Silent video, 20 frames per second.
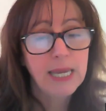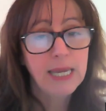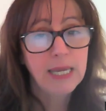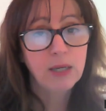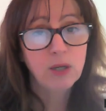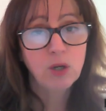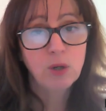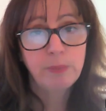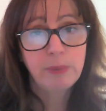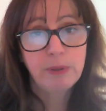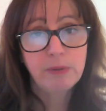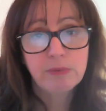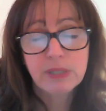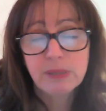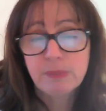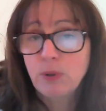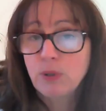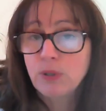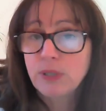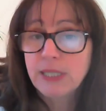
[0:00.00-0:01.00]
It could be
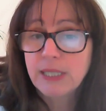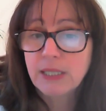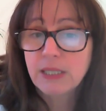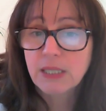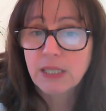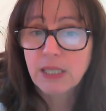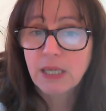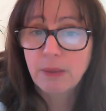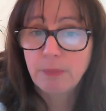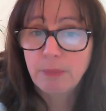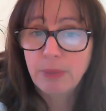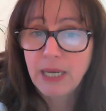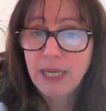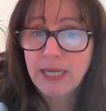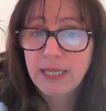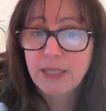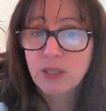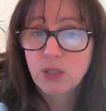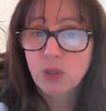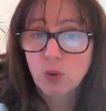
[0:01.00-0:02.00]
responding to
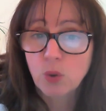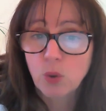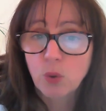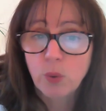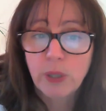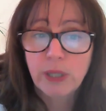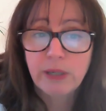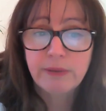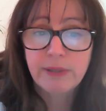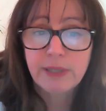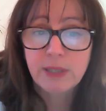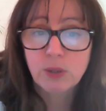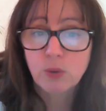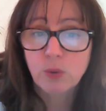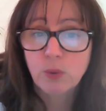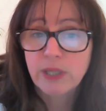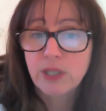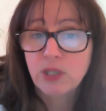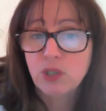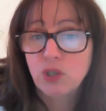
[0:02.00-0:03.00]
complaints or queries or
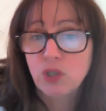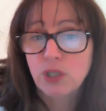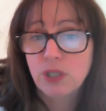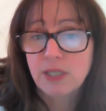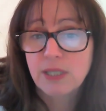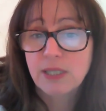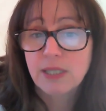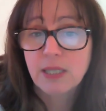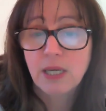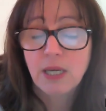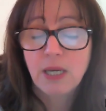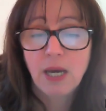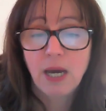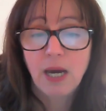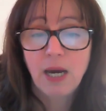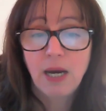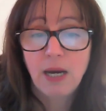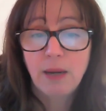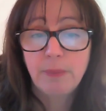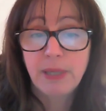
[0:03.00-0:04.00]
questions.
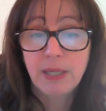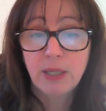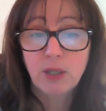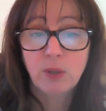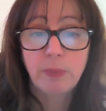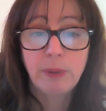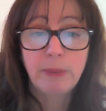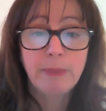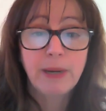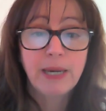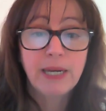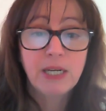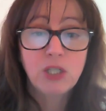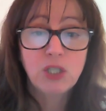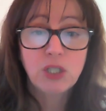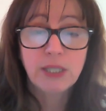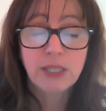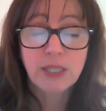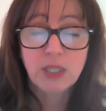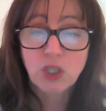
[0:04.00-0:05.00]
It could be
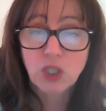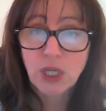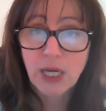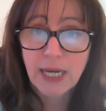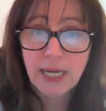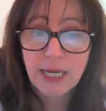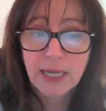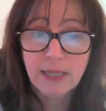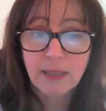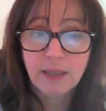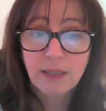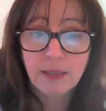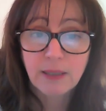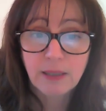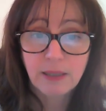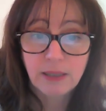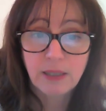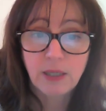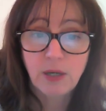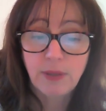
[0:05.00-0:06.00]
managing the chat,
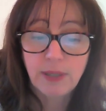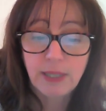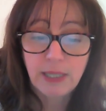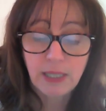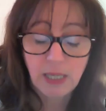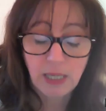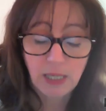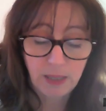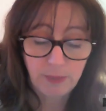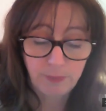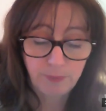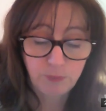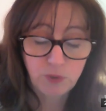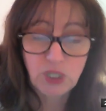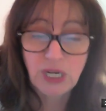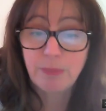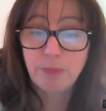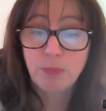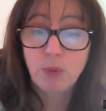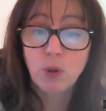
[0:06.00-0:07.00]
the
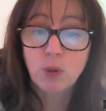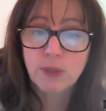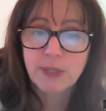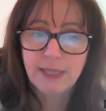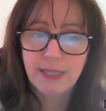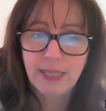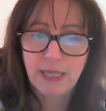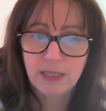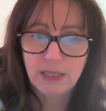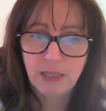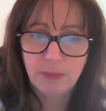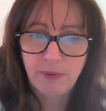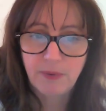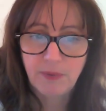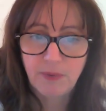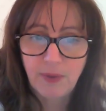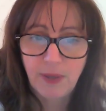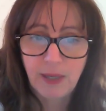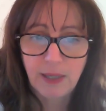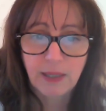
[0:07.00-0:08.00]
chat bots and that type
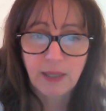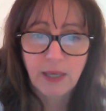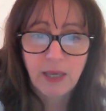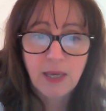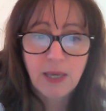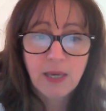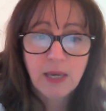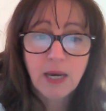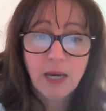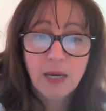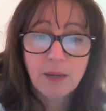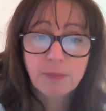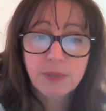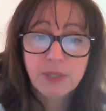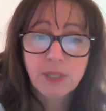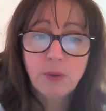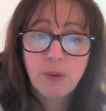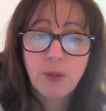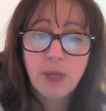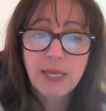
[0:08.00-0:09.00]
of thing.
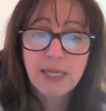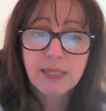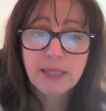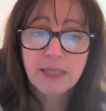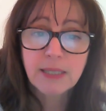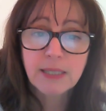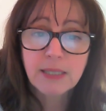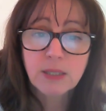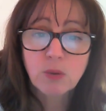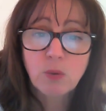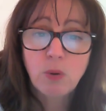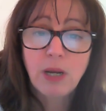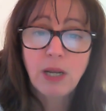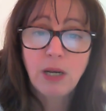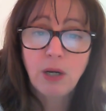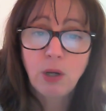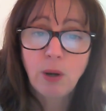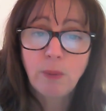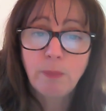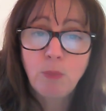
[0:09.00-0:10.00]
So there's
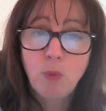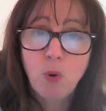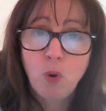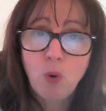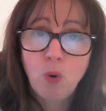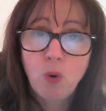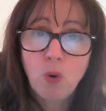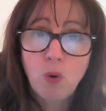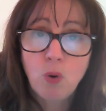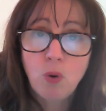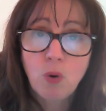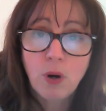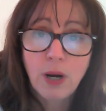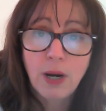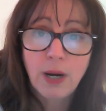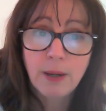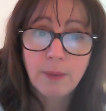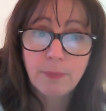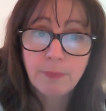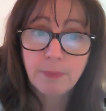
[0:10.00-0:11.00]
quite a lot more
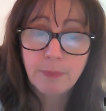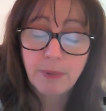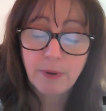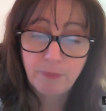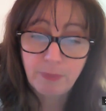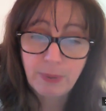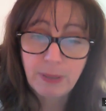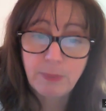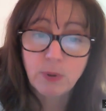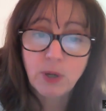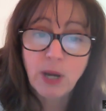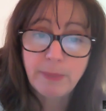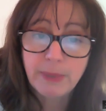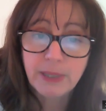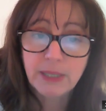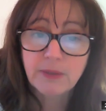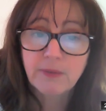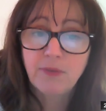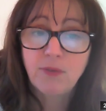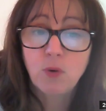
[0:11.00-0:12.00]
of people
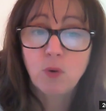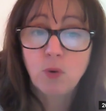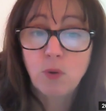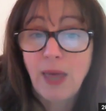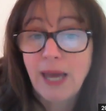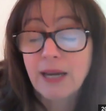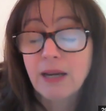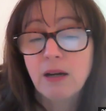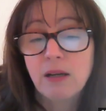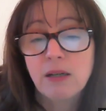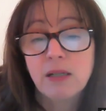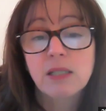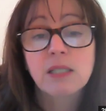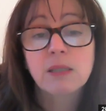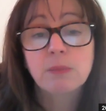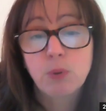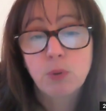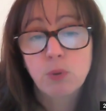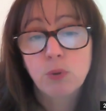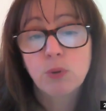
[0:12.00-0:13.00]
coming for that kind of
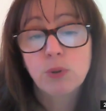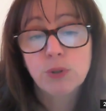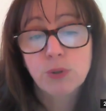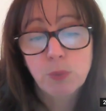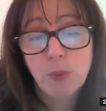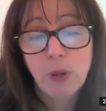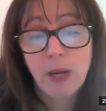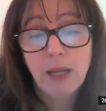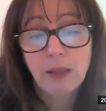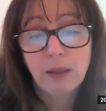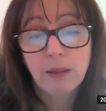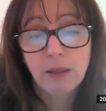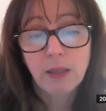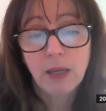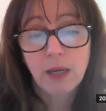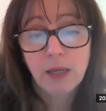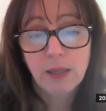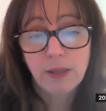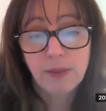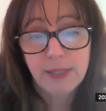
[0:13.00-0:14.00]
support as well
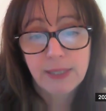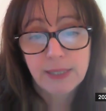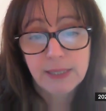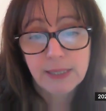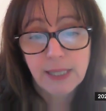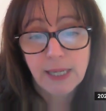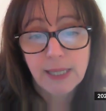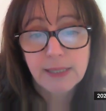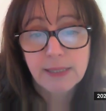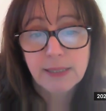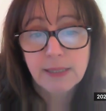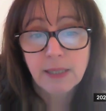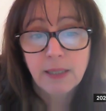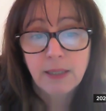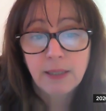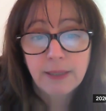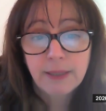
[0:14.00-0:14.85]
these days.